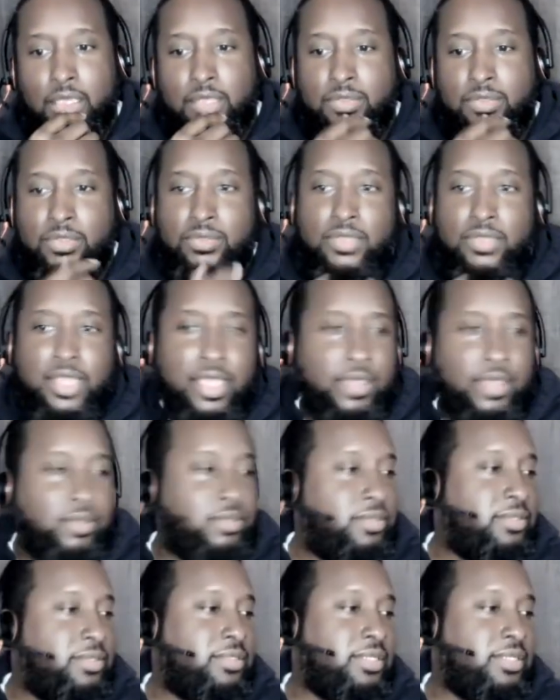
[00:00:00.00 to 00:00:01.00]
And she's
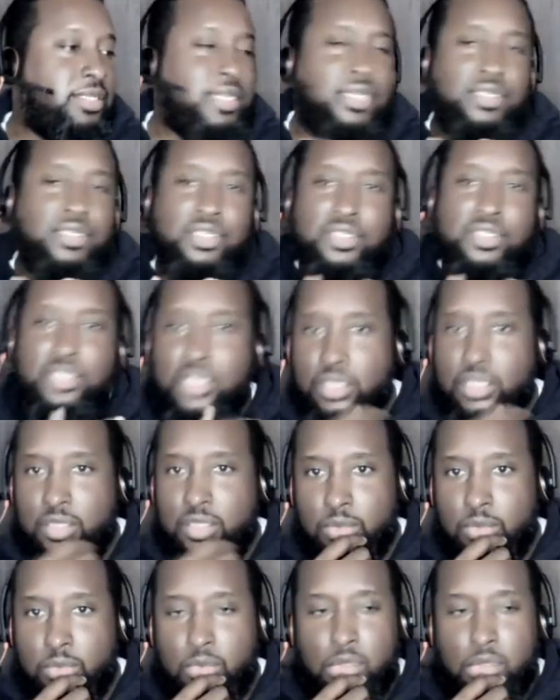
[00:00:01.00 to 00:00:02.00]
like, didn't I just see
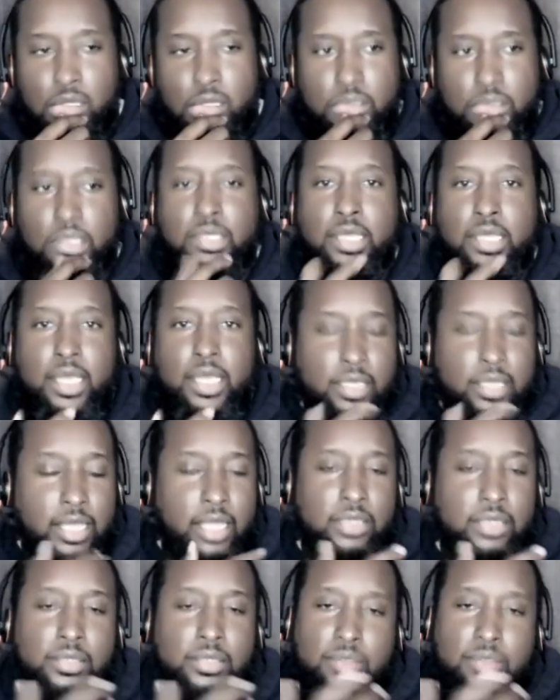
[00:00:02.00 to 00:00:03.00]
you? I said, yeah,
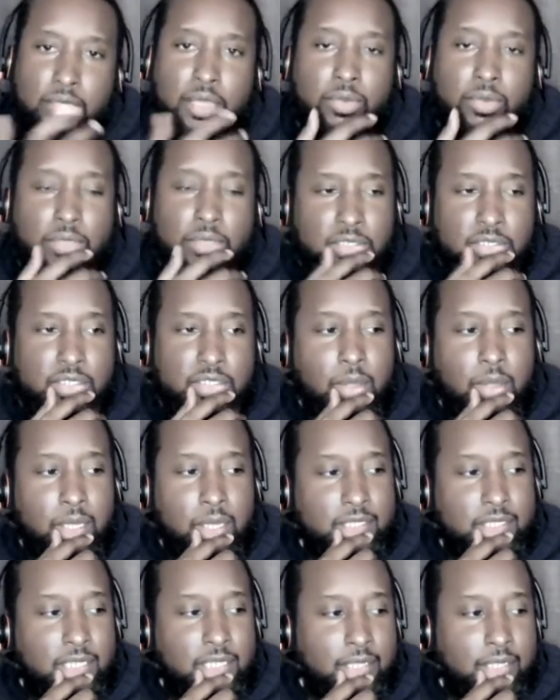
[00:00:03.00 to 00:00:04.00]
yeah, yeah, we just
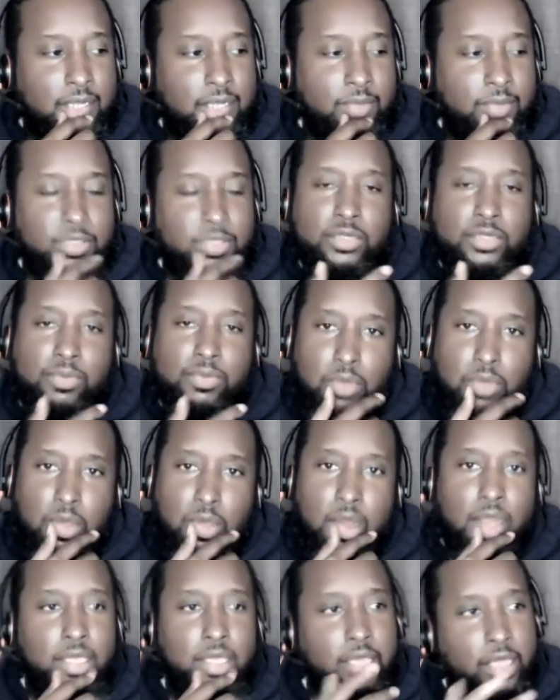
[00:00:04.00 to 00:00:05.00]
saw each other. I was at the
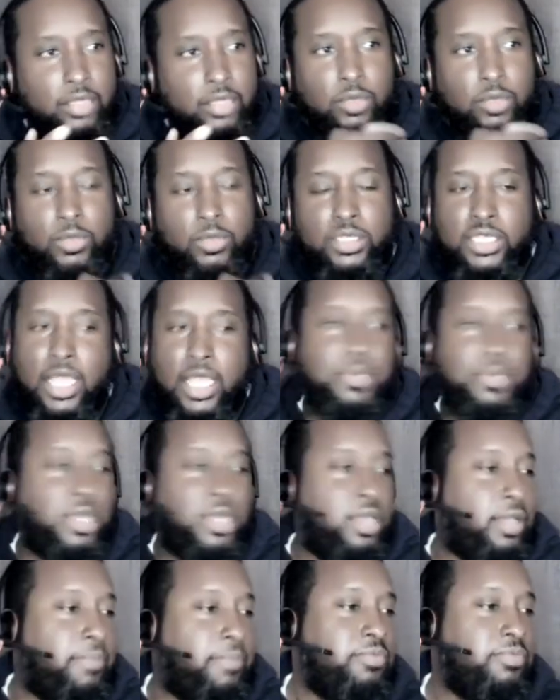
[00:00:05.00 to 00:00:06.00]
bar, yeah, so we chop
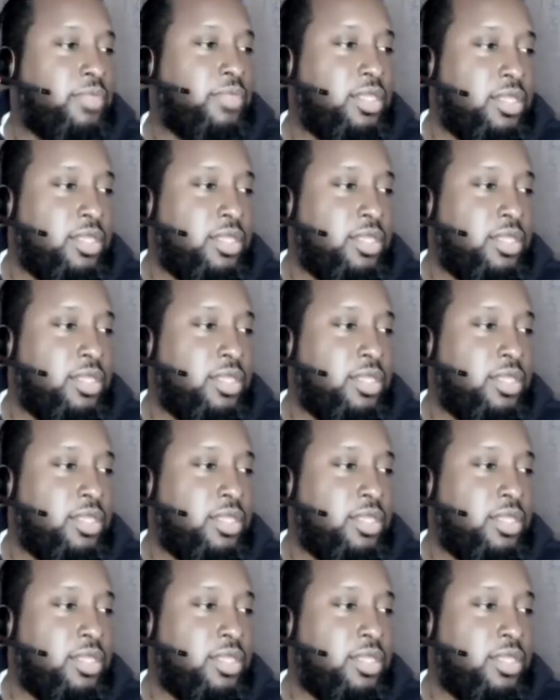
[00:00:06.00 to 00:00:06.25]
it up.